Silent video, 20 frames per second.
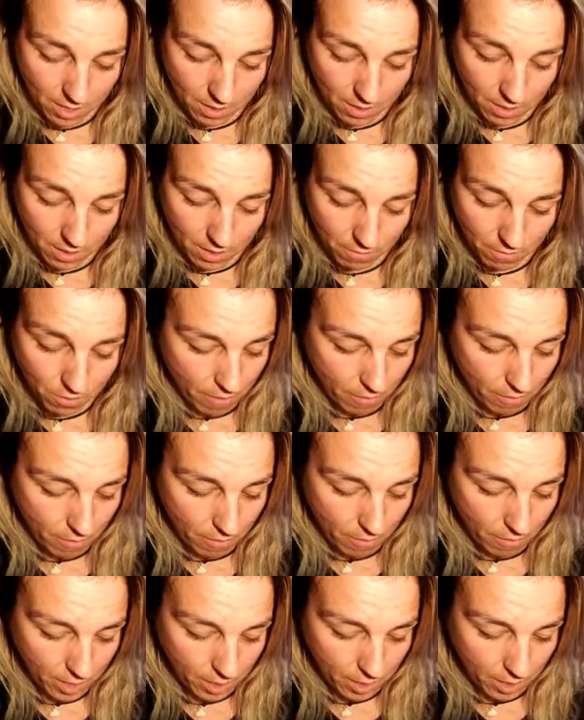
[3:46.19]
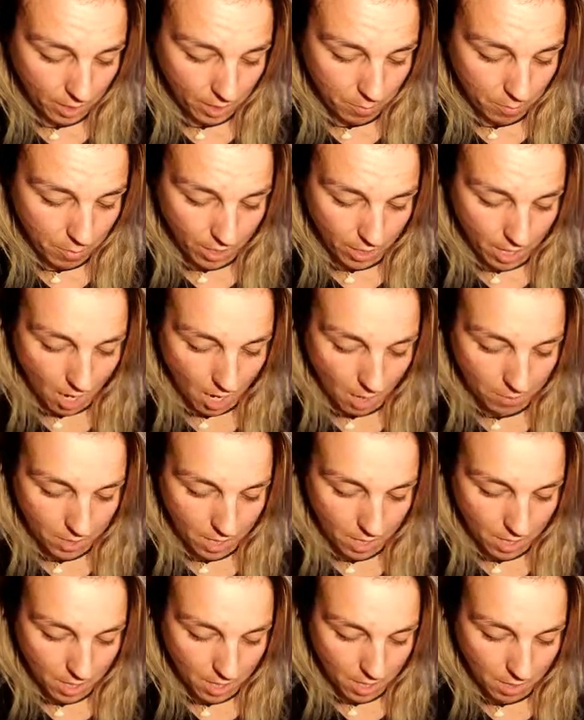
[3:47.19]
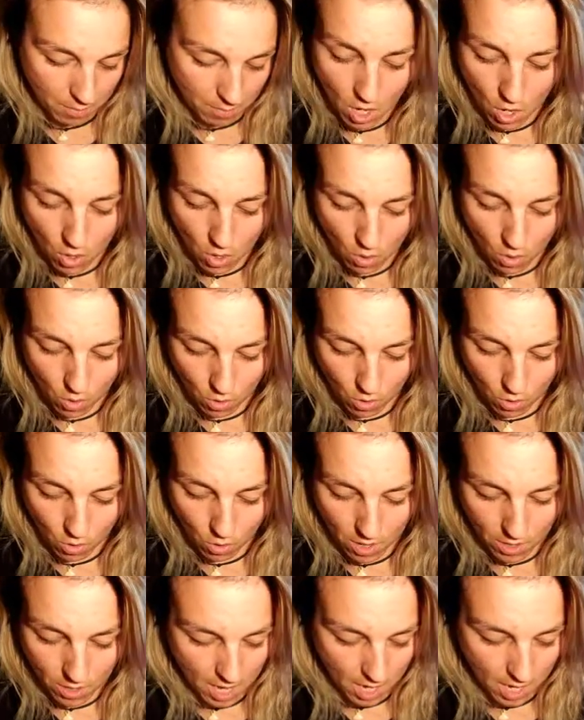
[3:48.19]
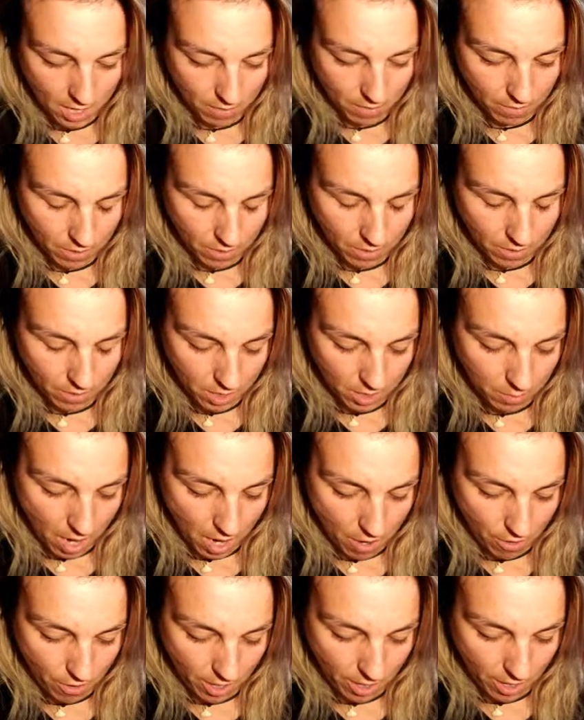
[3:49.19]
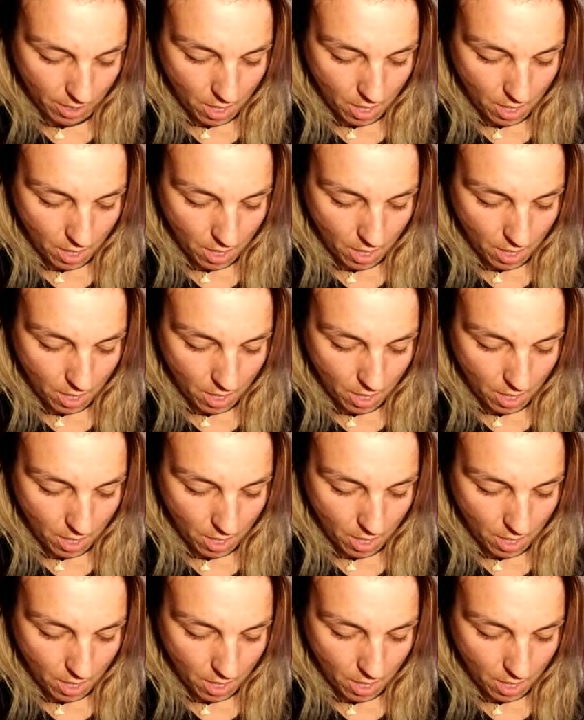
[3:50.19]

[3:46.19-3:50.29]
Do they reflect empowering concepts? Or are they negative and disempowering?